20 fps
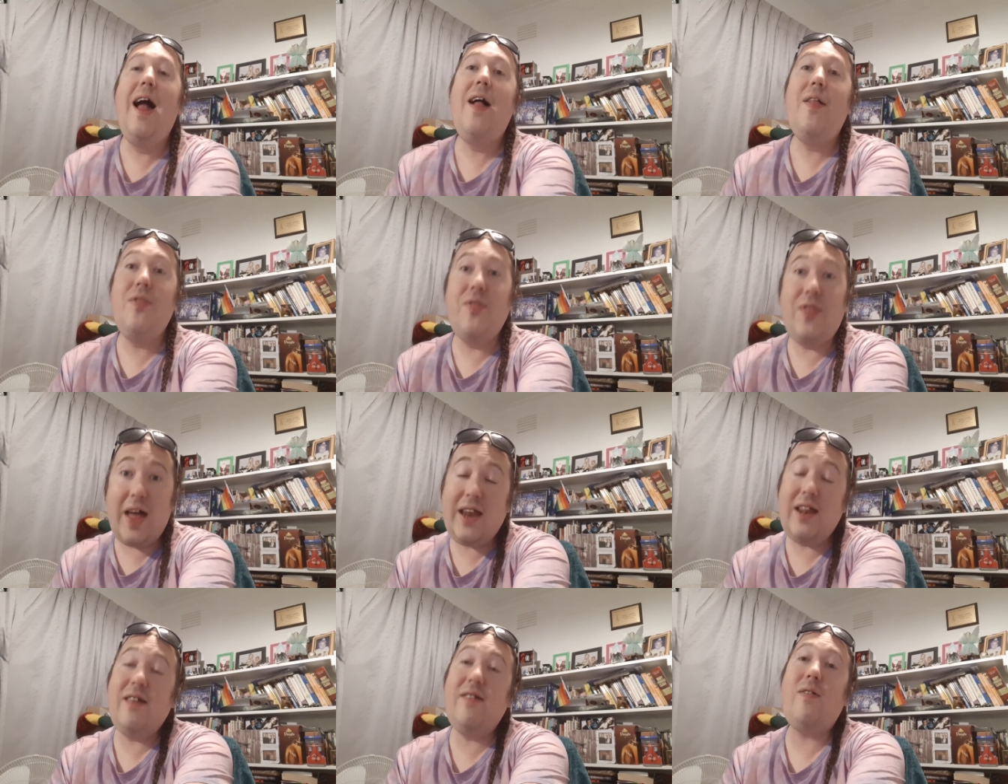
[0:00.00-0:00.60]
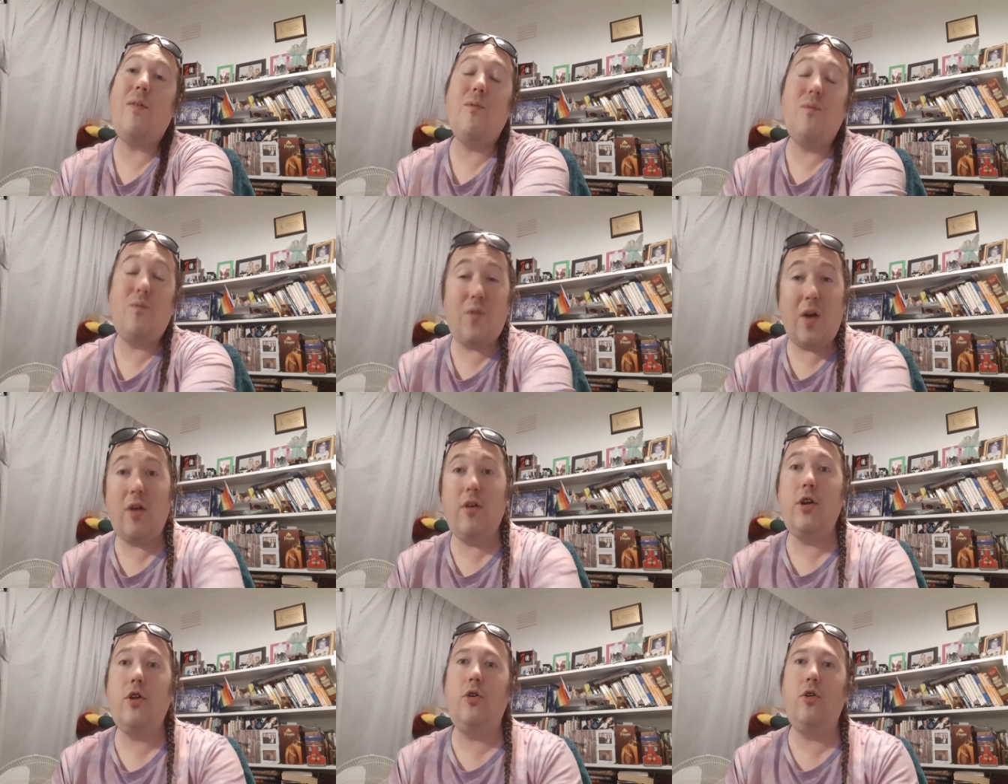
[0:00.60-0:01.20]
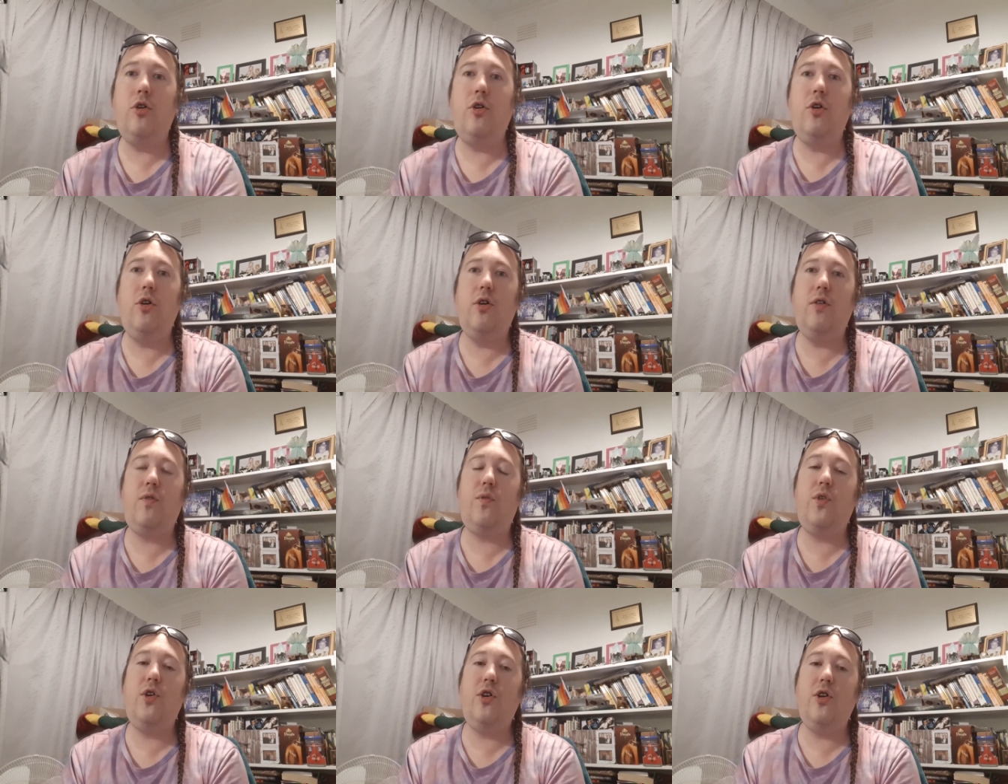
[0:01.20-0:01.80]
that is very good
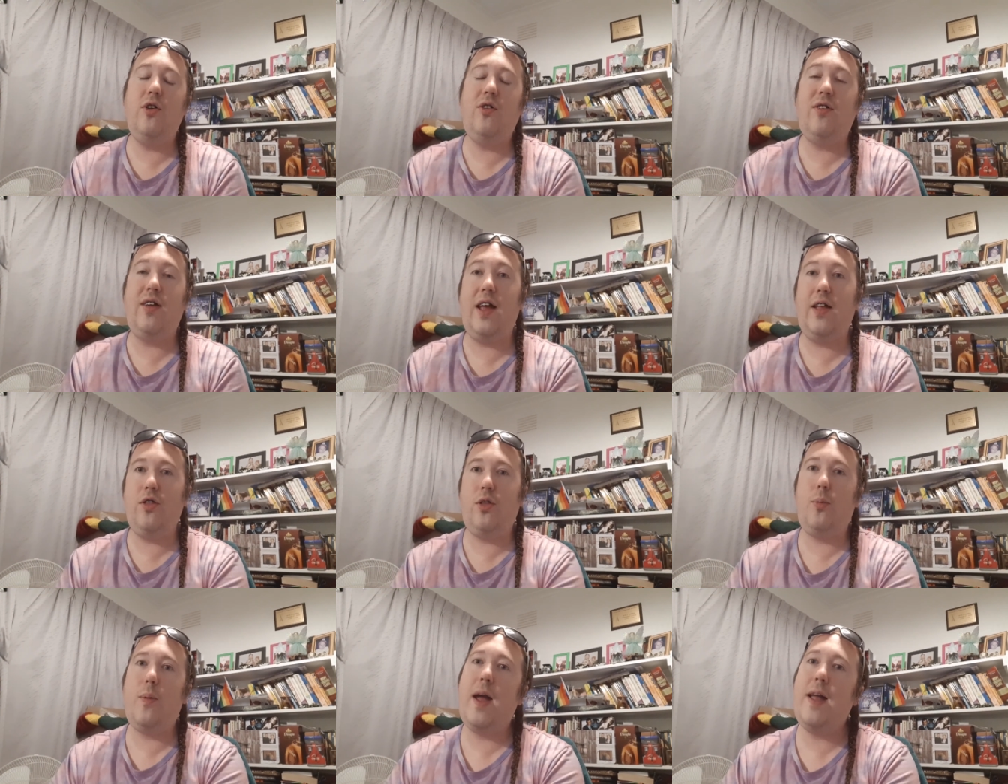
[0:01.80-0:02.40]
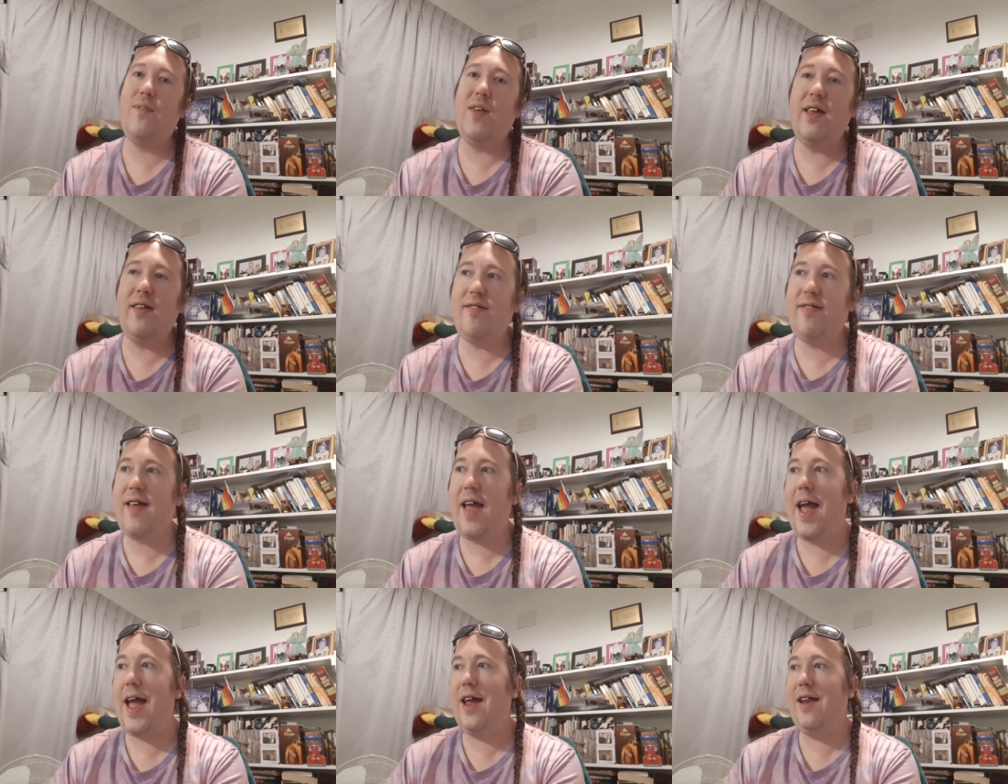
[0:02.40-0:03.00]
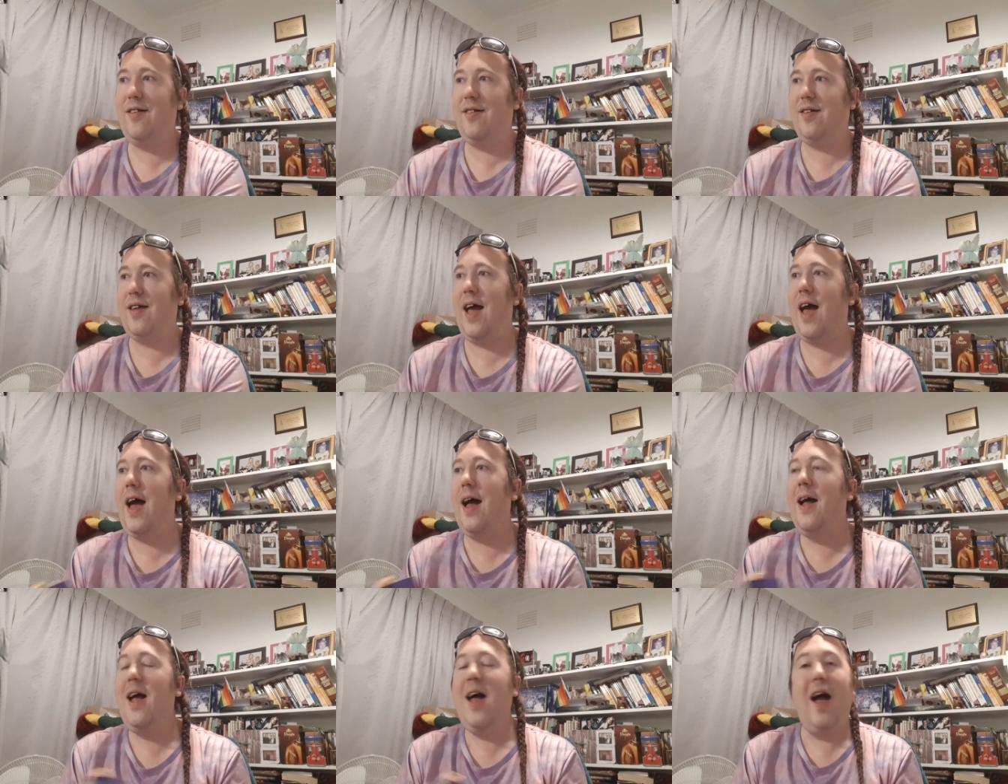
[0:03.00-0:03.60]
news for you, 10th waivers, and
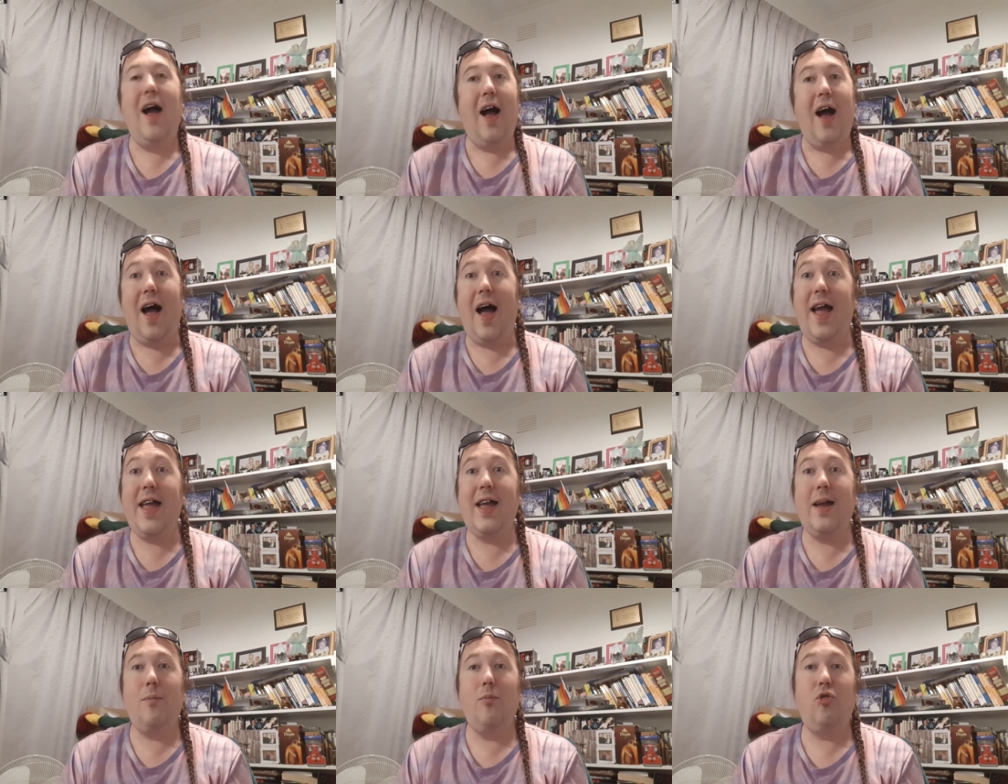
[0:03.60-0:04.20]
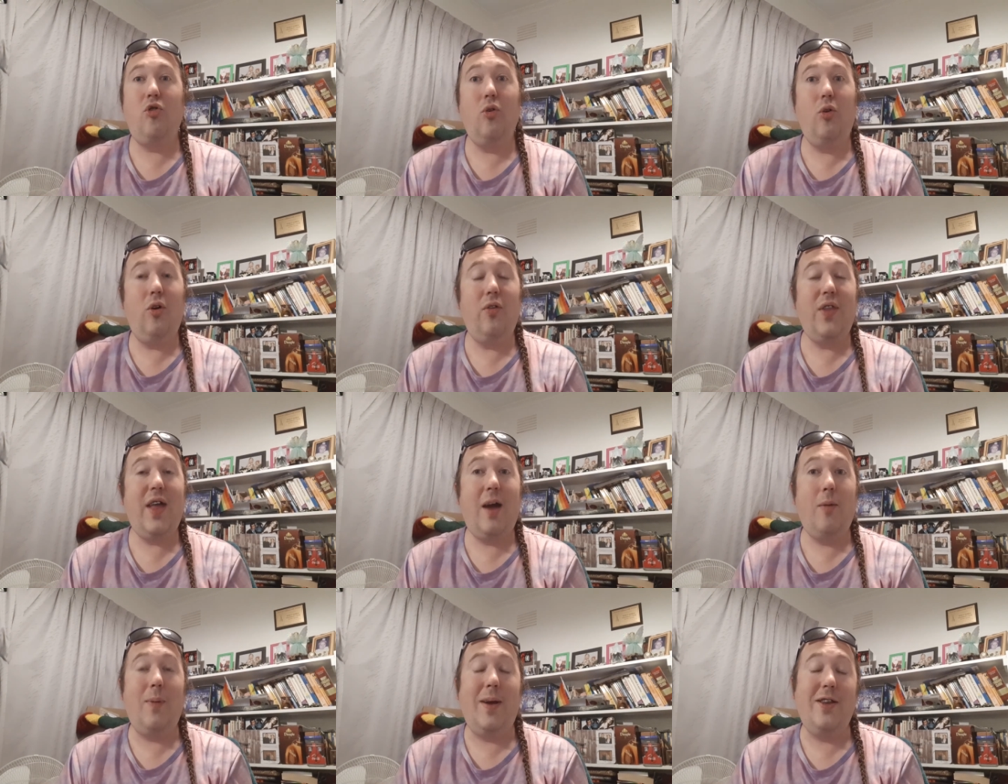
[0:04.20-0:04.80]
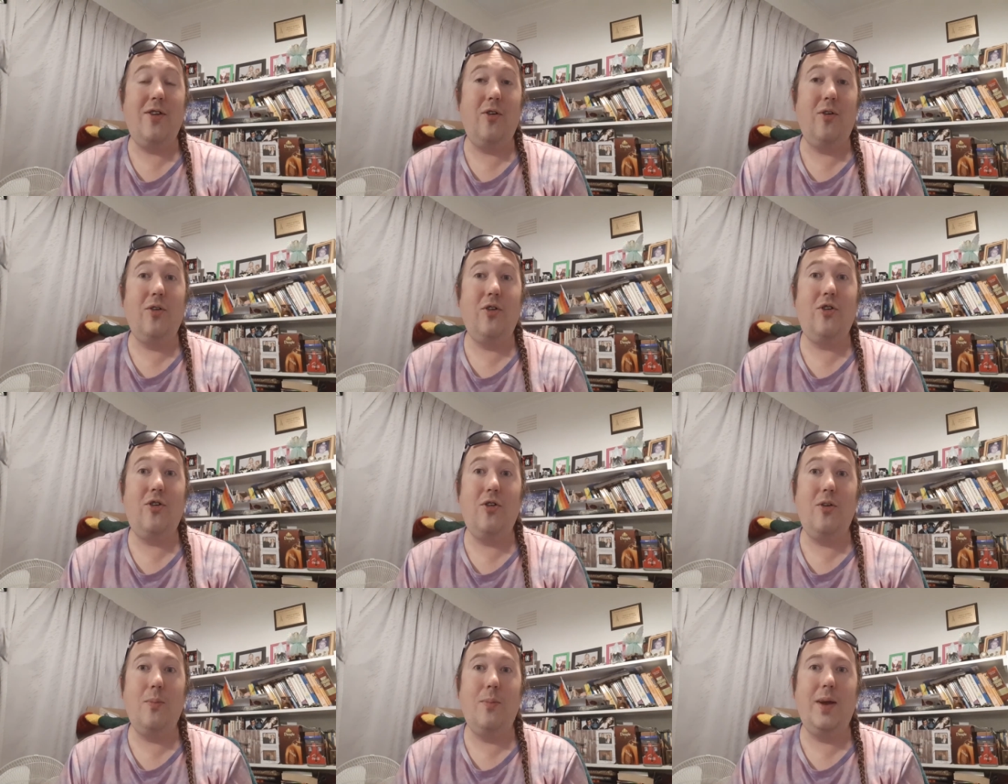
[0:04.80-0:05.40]
I am sure that when your
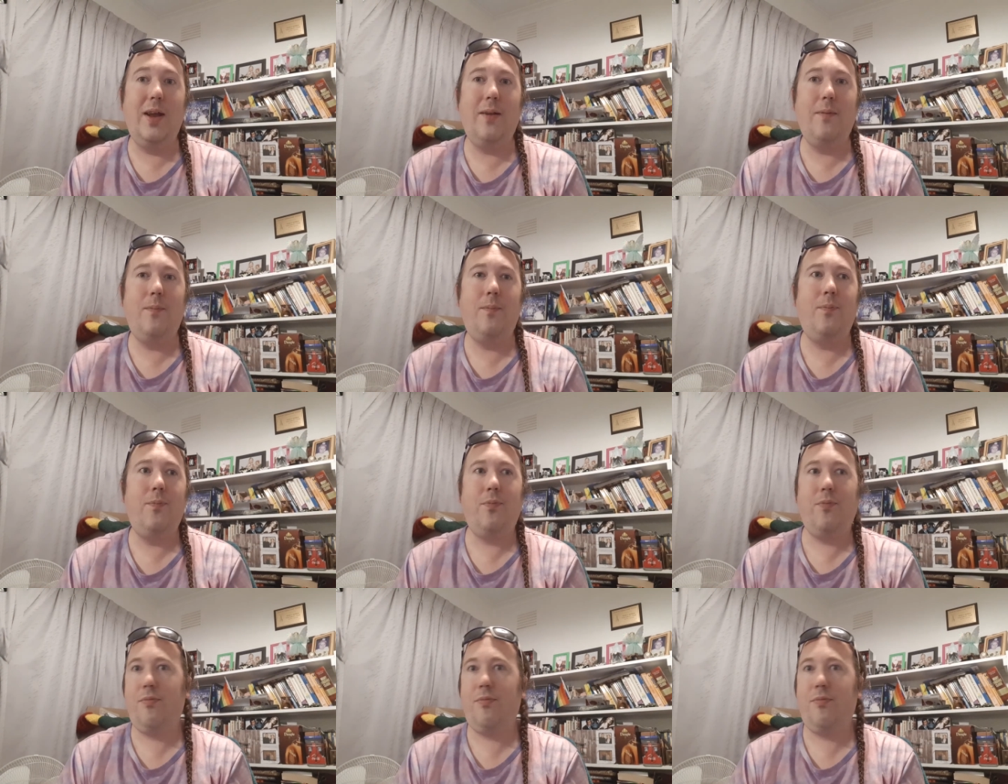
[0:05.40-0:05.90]
human,